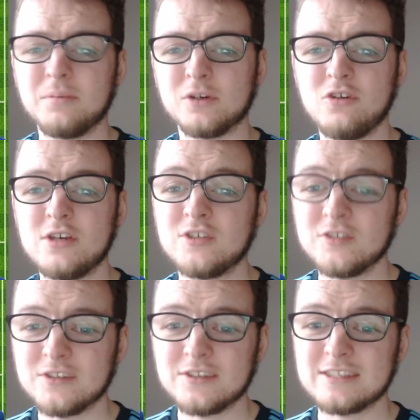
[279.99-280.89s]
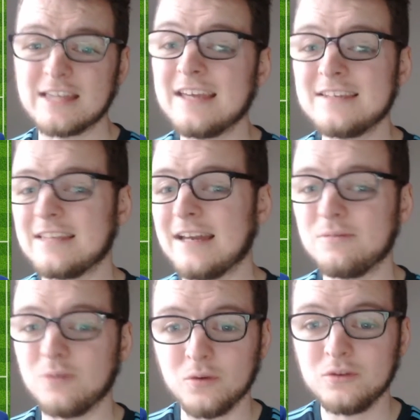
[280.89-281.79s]
But Christensen stays
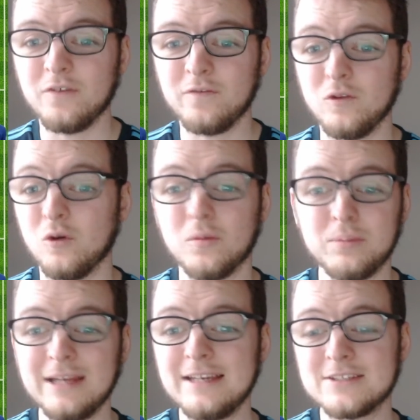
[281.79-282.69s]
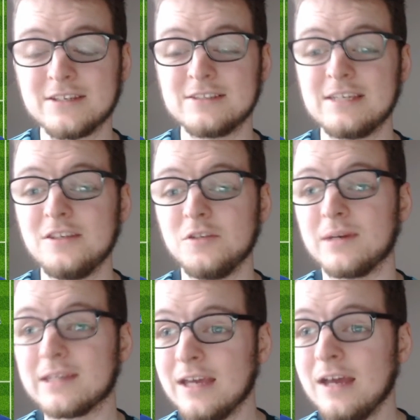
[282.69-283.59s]
down on the floor. Players
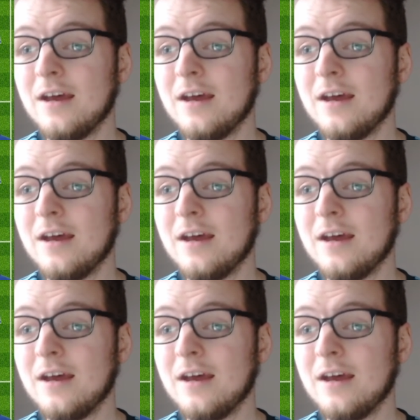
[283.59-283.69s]
continuing.